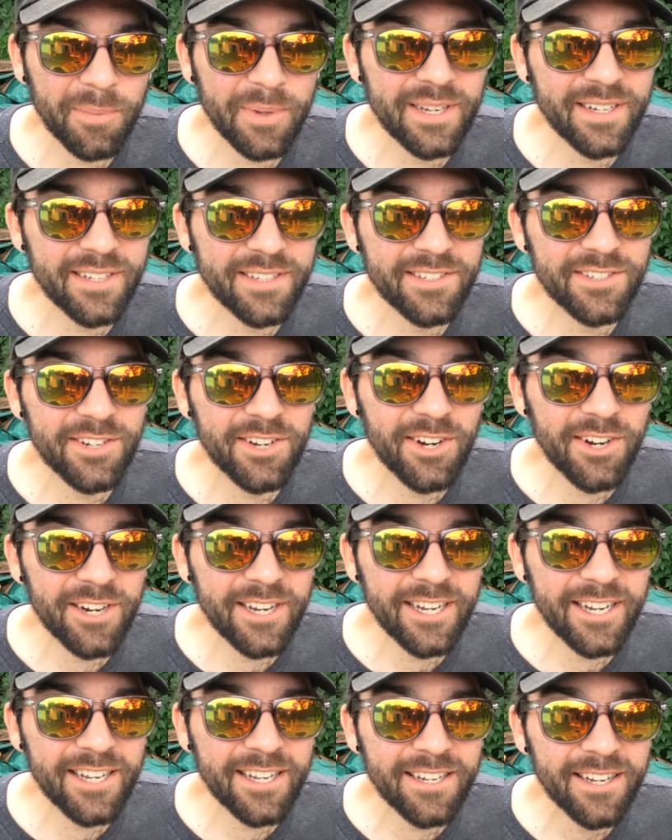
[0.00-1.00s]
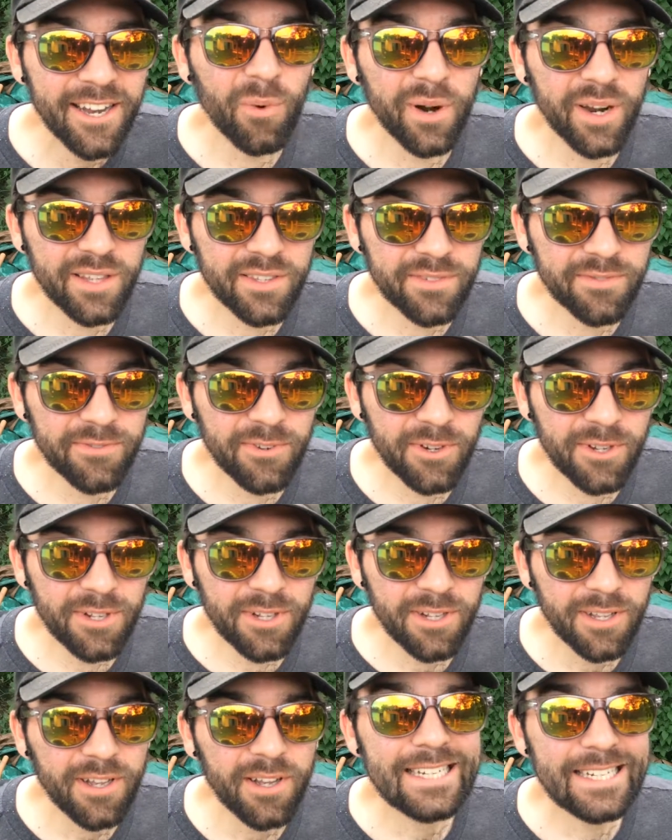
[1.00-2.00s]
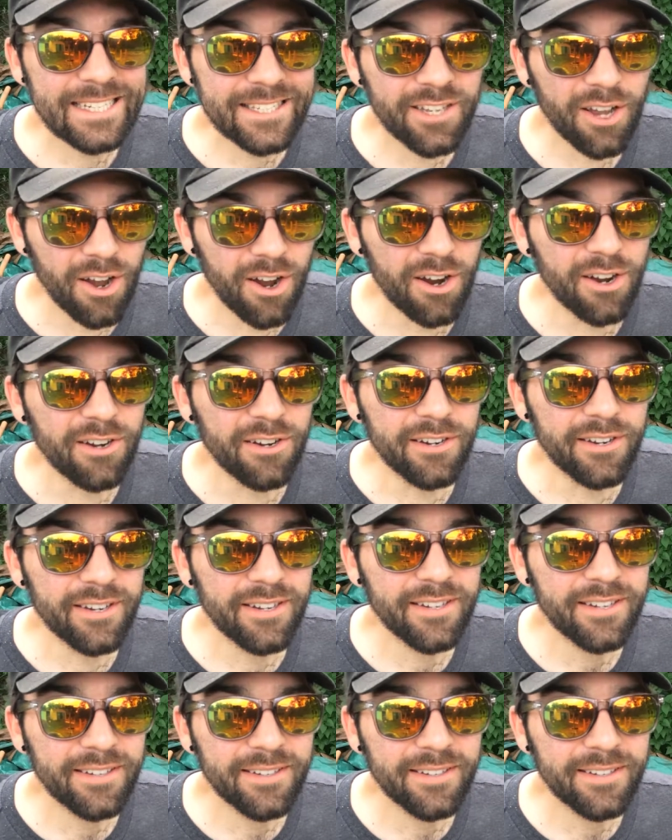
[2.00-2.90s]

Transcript: because turning it when it's full is hard.